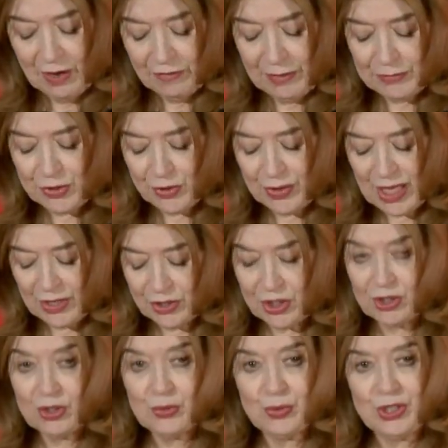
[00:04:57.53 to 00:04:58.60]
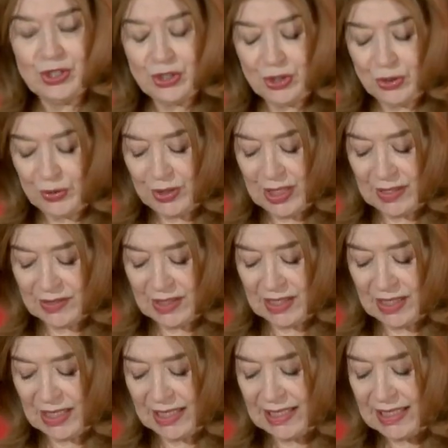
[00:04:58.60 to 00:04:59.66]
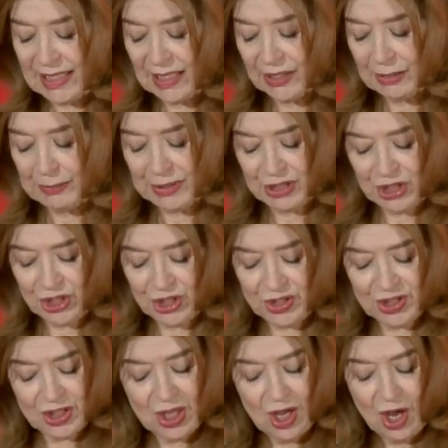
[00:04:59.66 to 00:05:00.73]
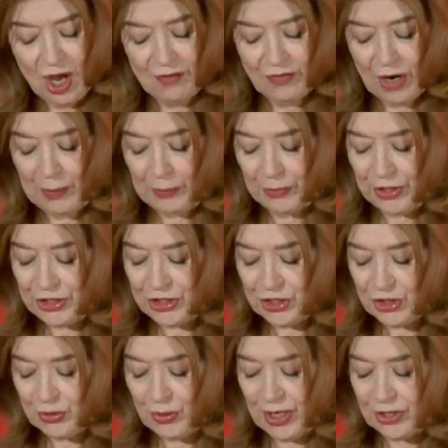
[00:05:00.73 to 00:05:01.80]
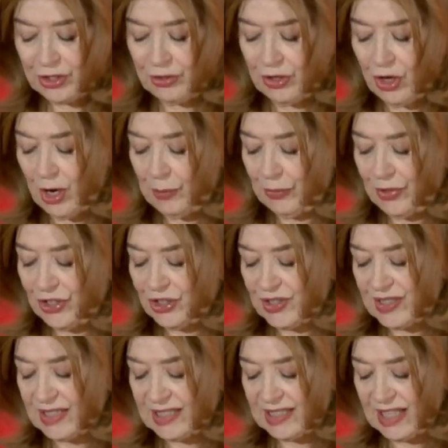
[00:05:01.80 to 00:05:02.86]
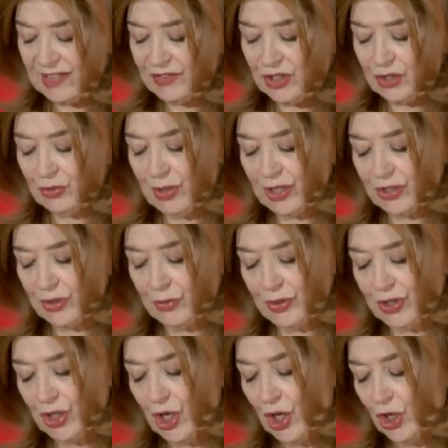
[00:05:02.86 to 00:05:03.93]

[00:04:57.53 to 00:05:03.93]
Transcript: From 2003 to 2009, he held the positions of Operations Director and Operations and Safety Director with